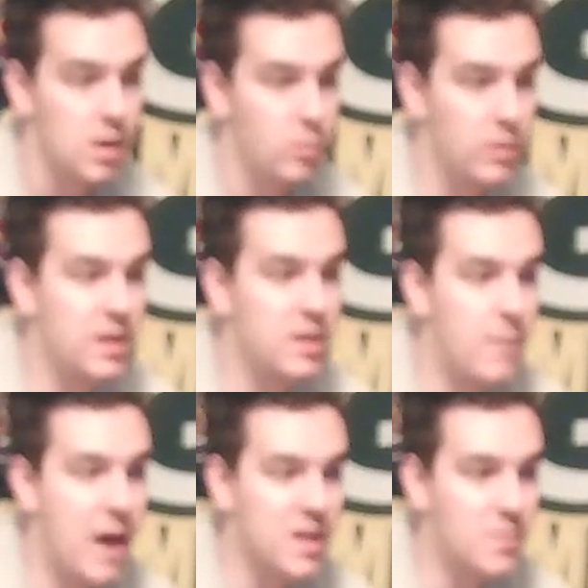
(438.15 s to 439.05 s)
We needed a
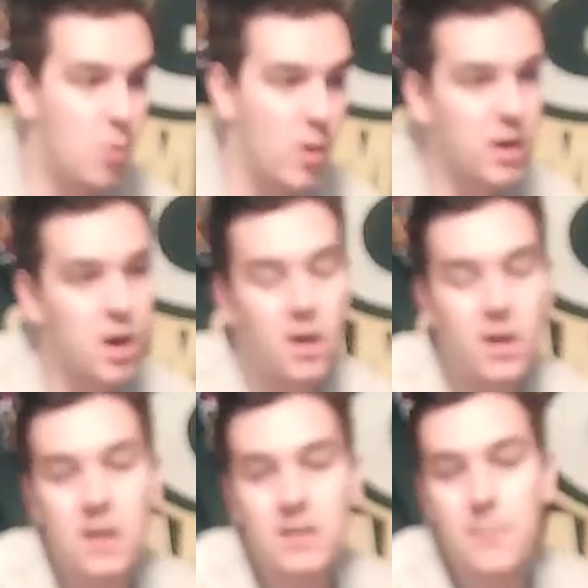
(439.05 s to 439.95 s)
backup point
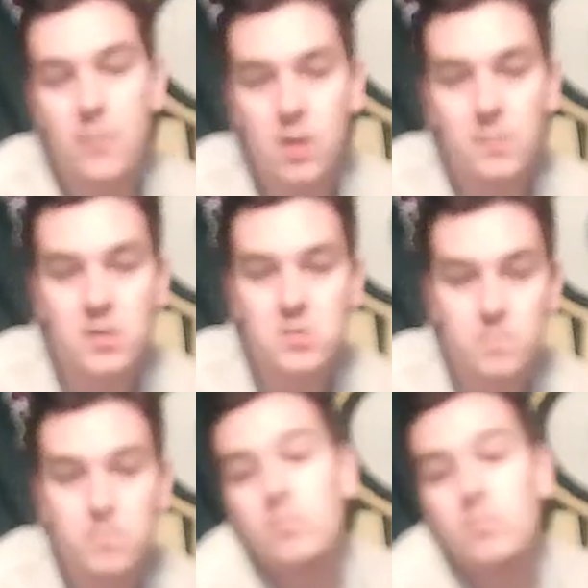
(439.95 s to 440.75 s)
guard, and that pretty much